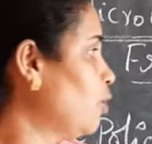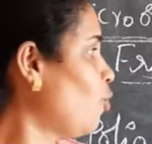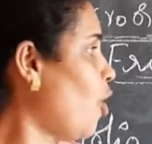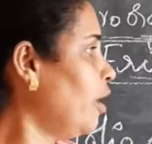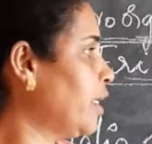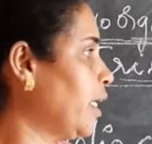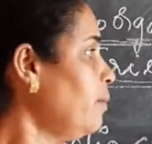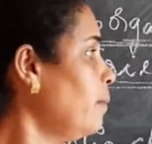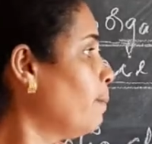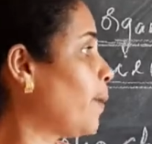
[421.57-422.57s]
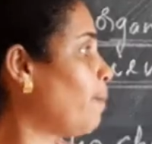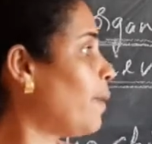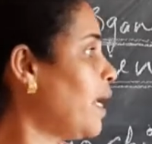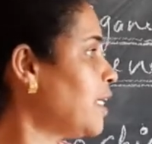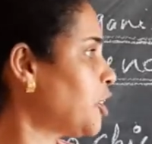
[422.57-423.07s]
involved in
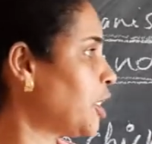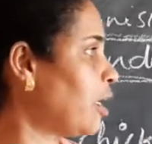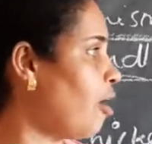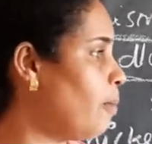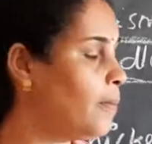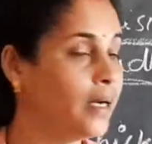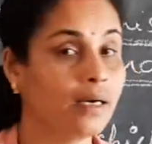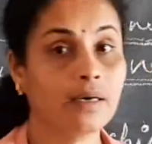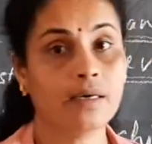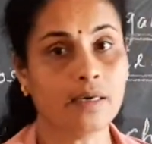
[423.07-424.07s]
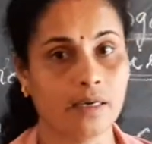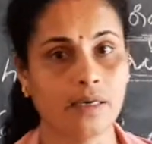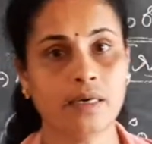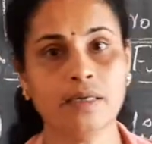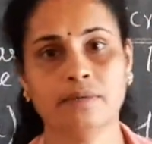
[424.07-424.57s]
preparation of curd,